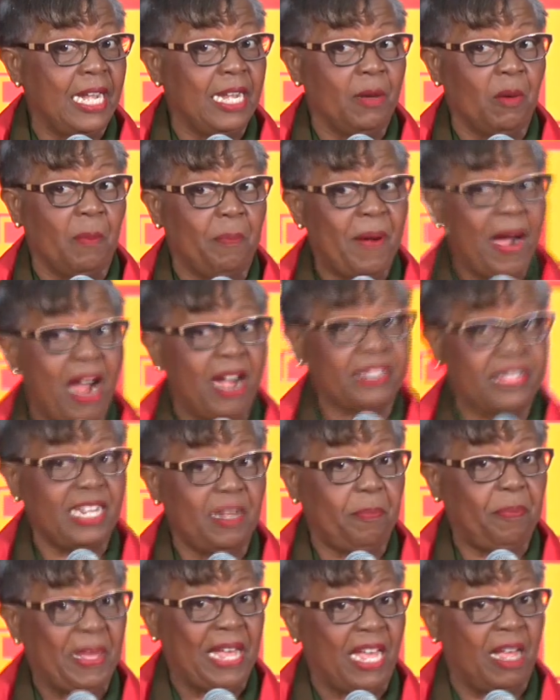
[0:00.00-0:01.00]
Labour Party
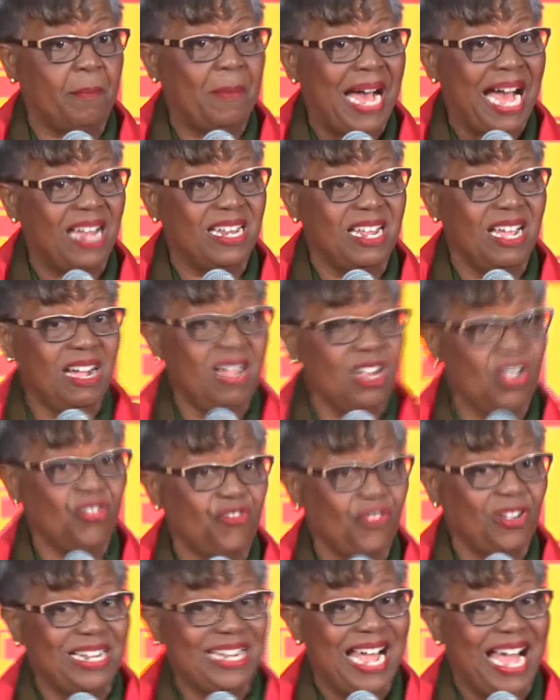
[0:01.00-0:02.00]
pay back the
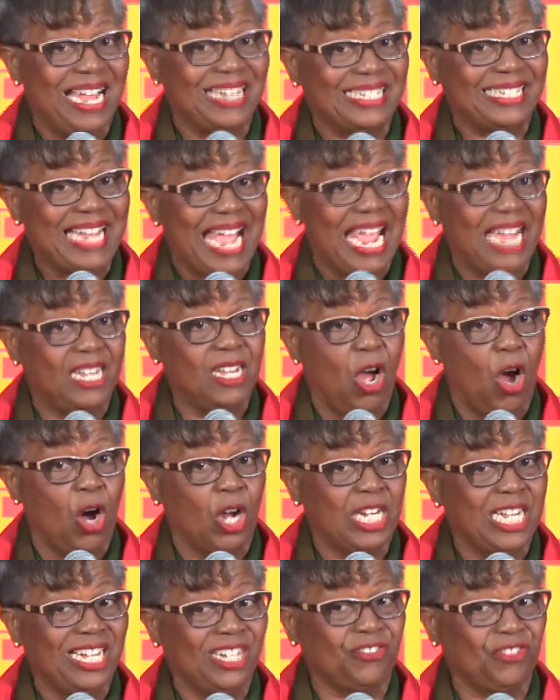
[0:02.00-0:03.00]
$110,000 or
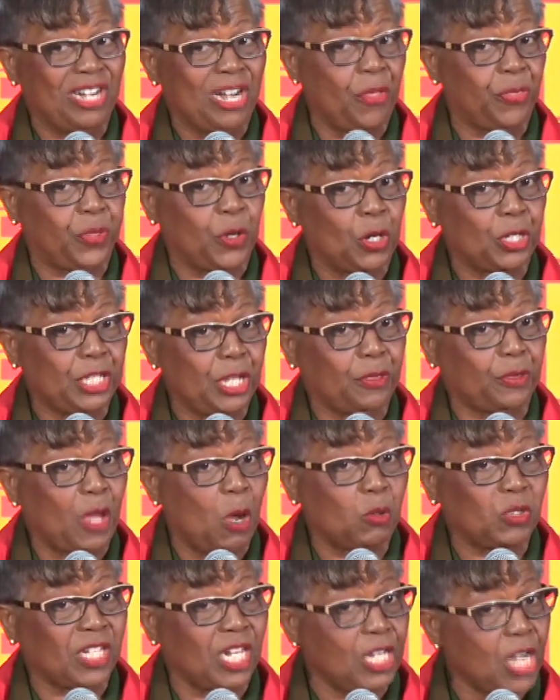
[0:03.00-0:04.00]
the
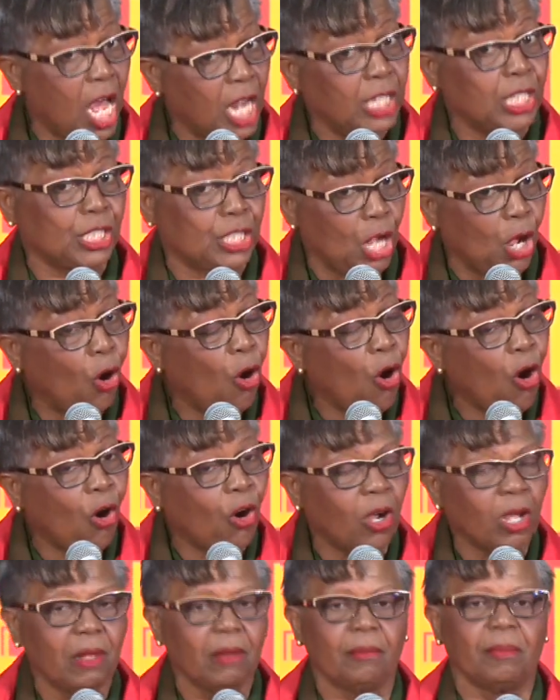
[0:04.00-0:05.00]
$130,000 they
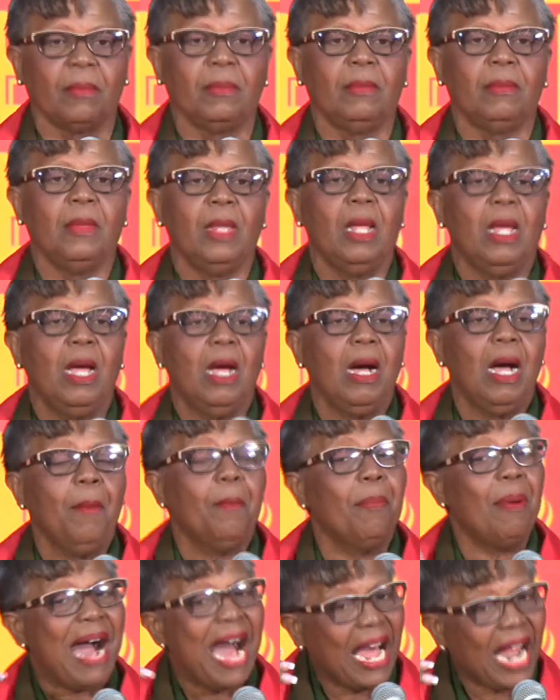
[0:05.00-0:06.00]
owe.
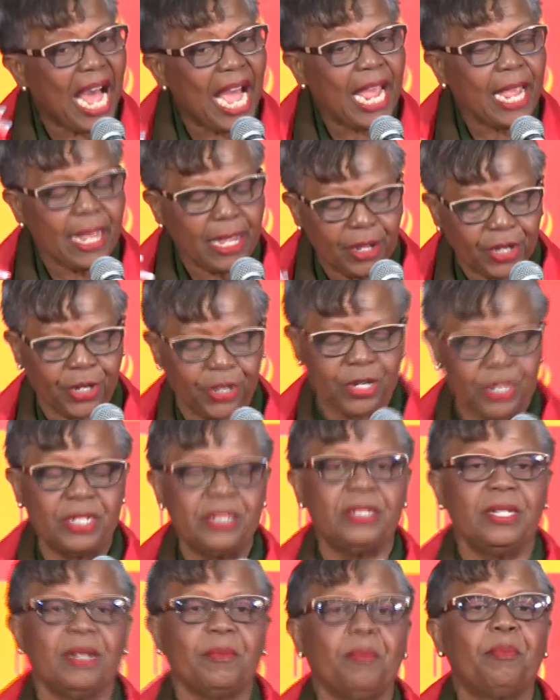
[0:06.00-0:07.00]
But I heard
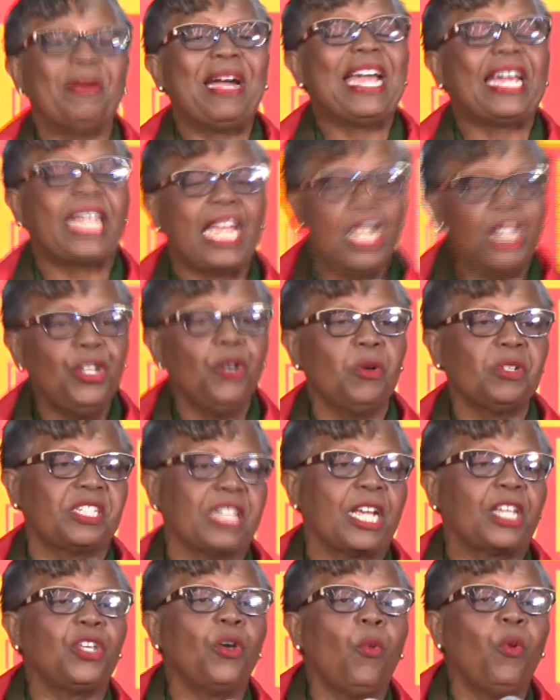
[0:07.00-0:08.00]
breaking news
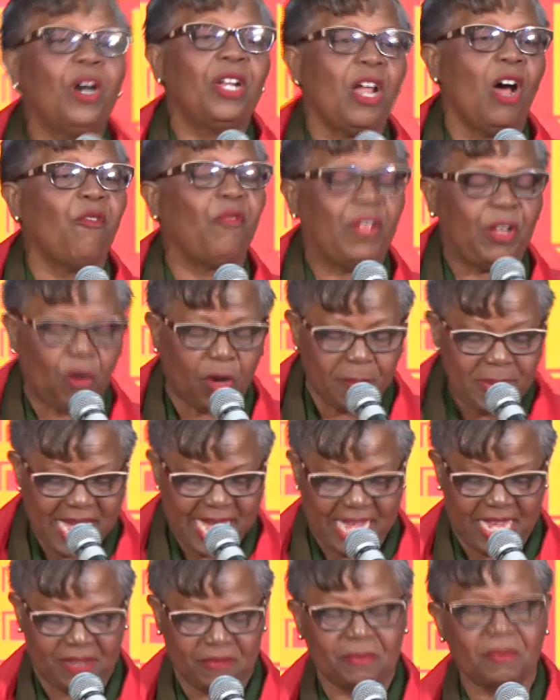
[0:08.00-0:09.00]
like you would on
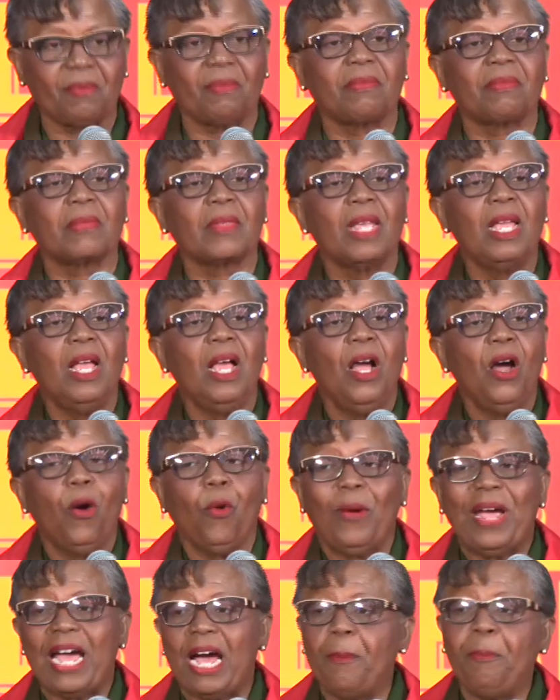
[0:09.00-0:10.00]
VOB,
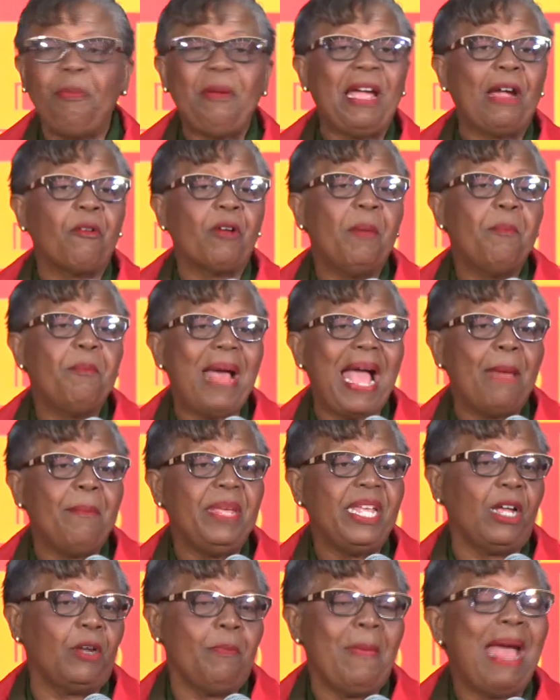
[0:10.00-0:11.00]
where a parent
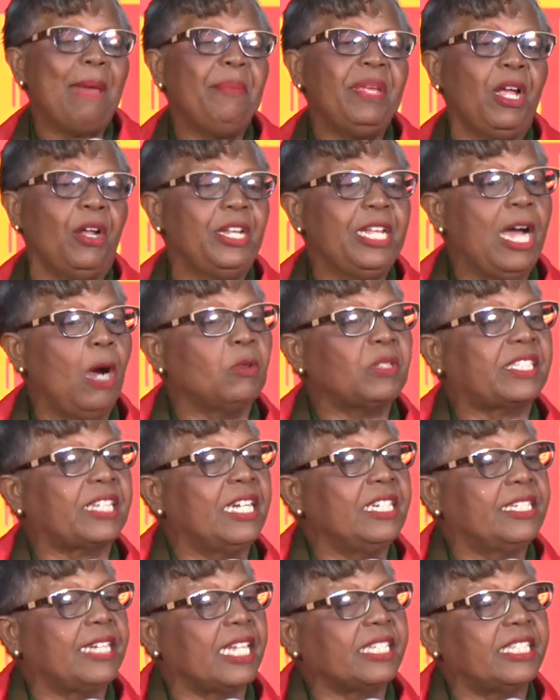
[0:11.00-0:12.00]
met me on the
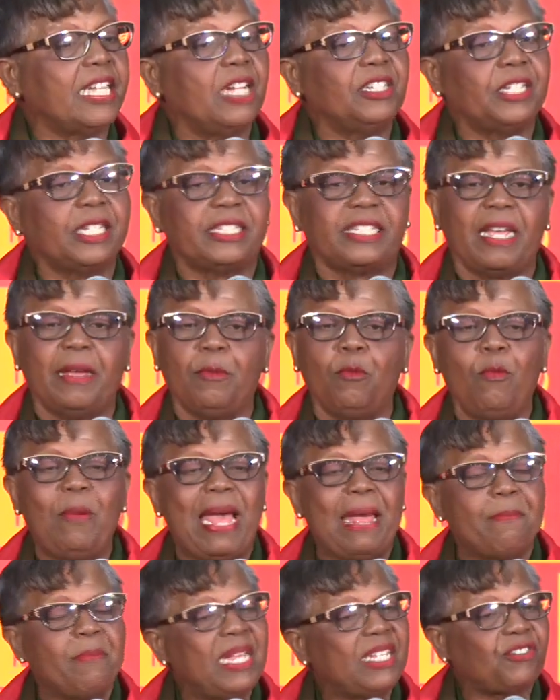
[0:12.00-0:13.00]
outside just then. She said,
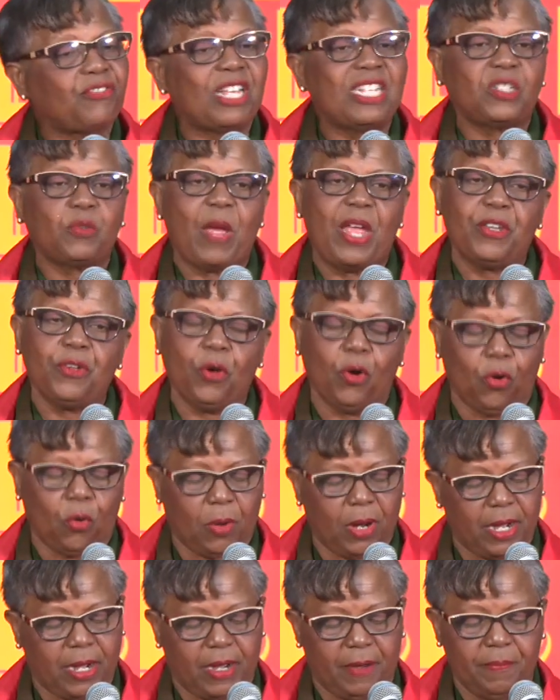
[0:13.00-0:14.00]
"Mistress, when you
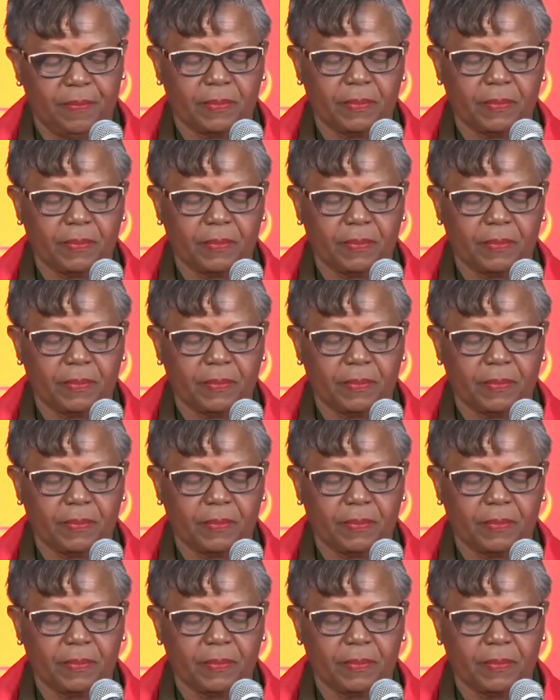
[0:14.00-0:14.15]
go up,